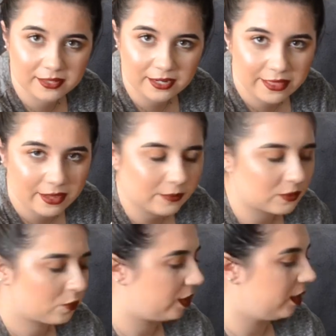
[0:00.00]
that I thought
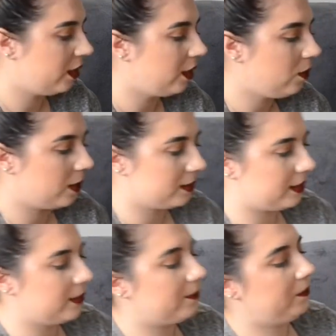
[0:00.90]
was a wreath, and it
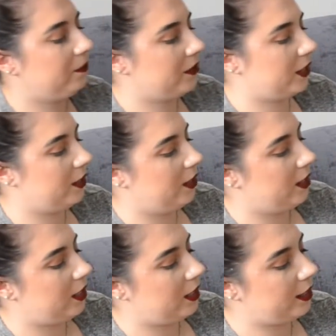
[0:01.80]
wasn't.
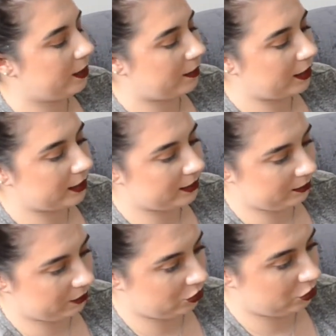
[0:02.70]
I only bought it because
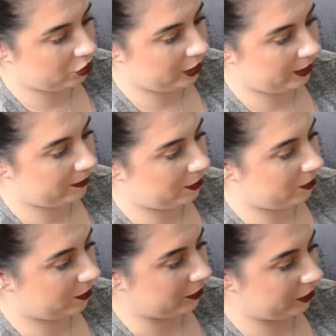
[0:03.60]
it was cheap. No
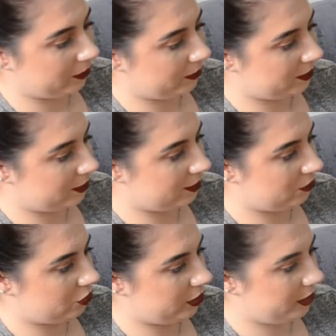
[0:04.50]
wonder it was so
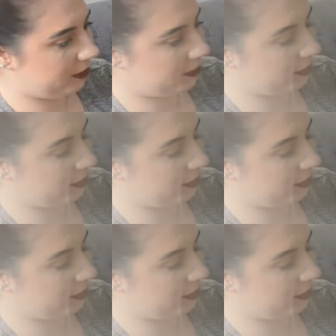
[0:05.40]
cheap.